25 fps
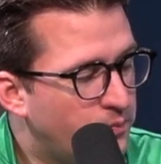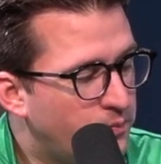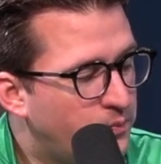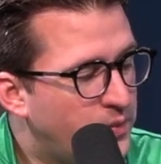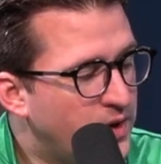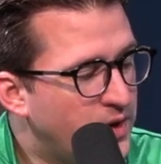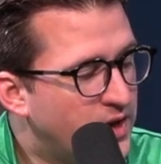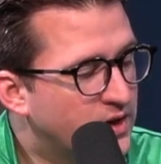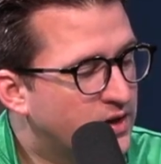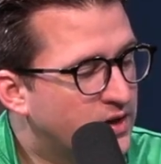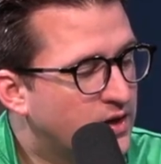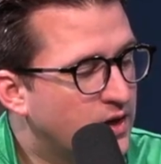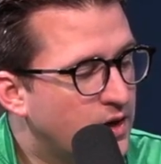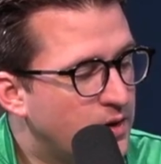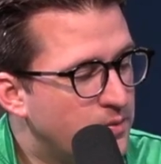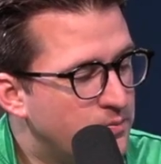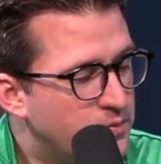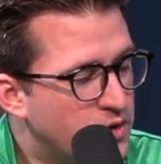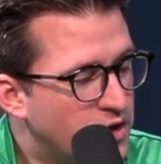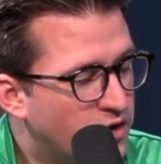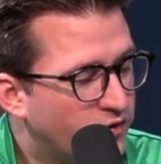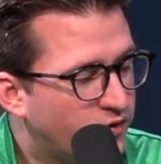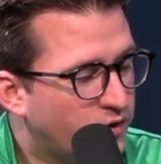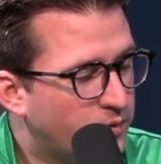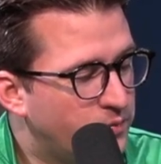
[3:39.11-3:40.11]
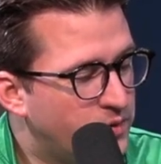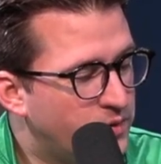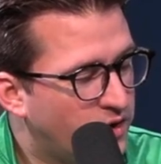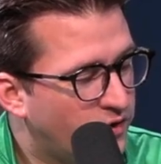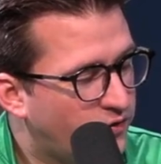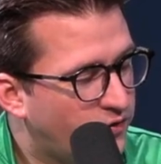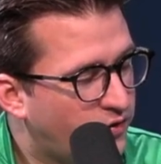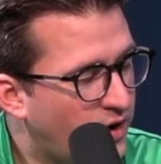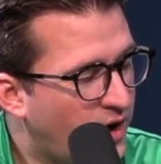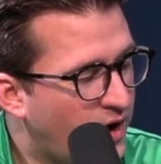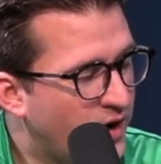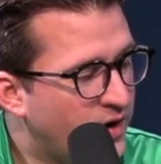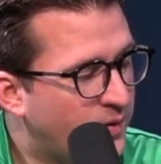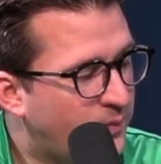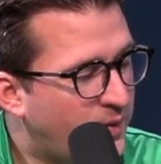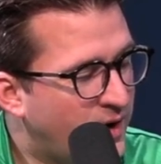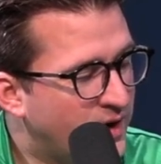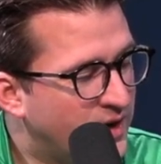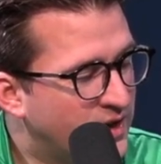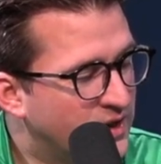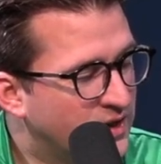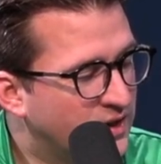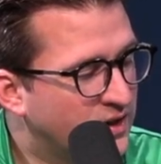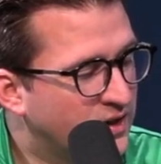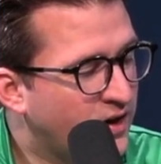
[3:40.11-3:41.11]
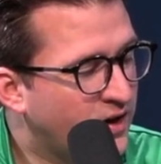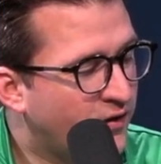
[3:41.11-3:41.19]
big, beautiful bill for undermining